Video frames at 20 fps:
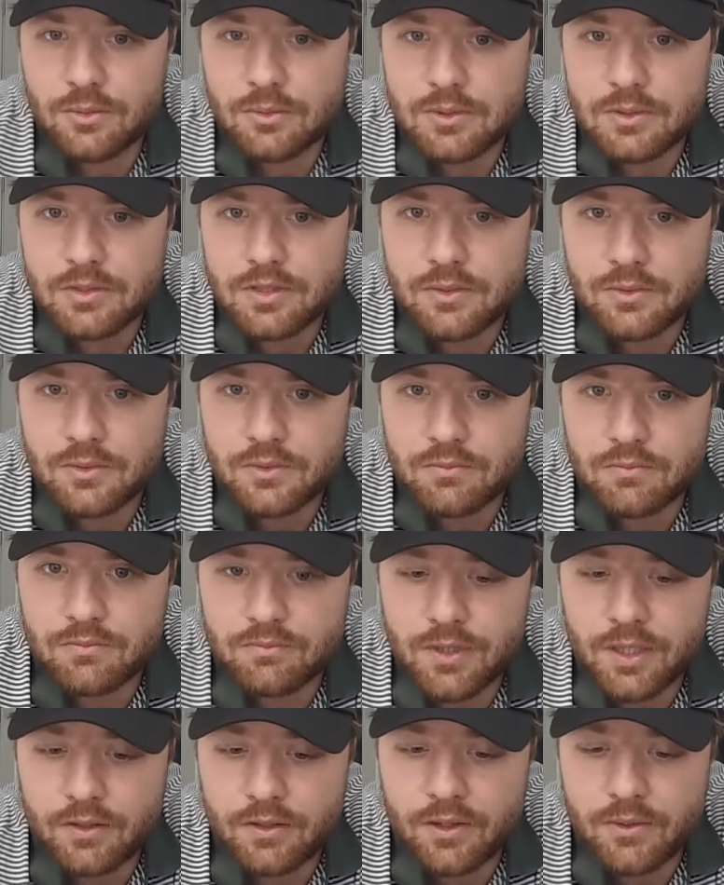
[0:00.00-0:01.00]
It was I
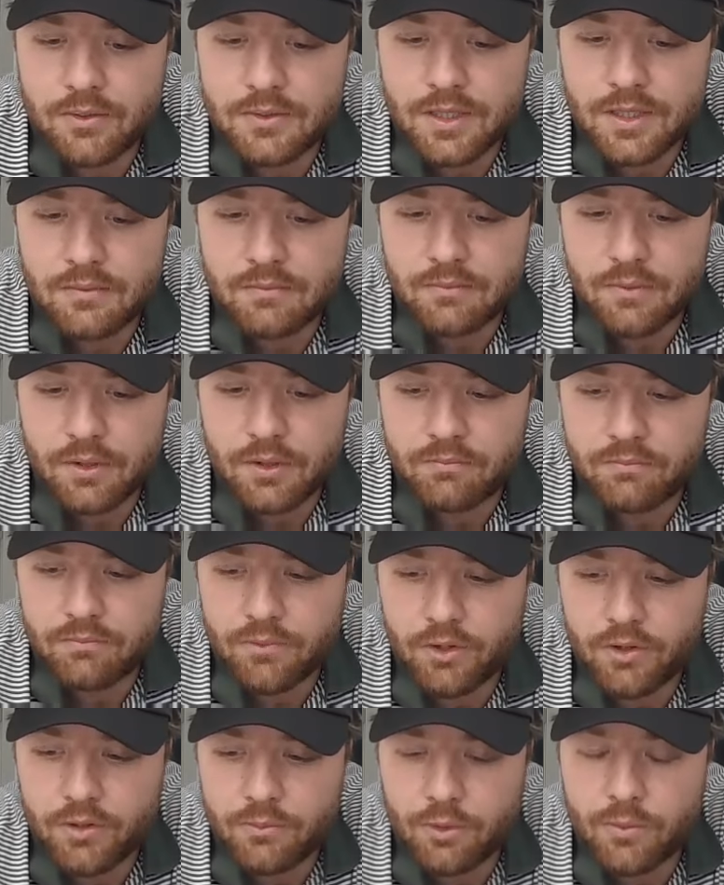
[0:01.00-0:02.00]
would say
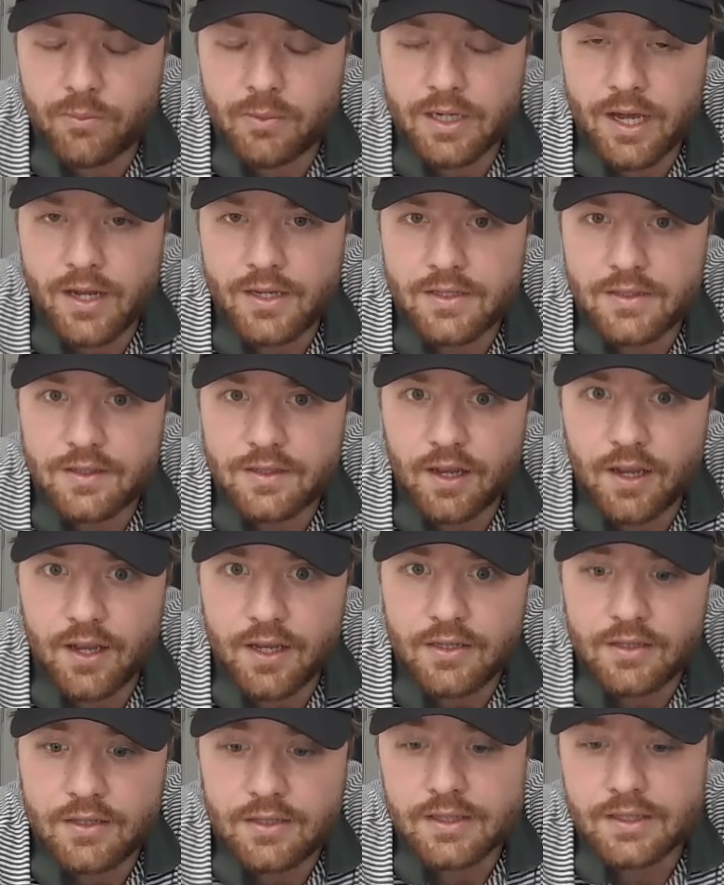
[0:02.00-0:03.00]
on the more benign
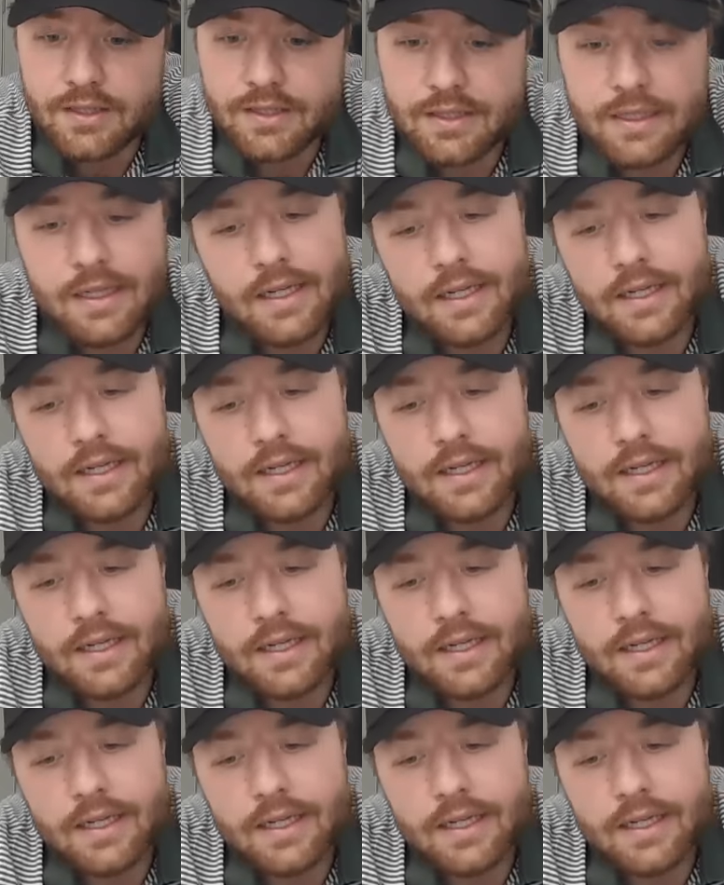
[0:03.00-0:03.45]
side. So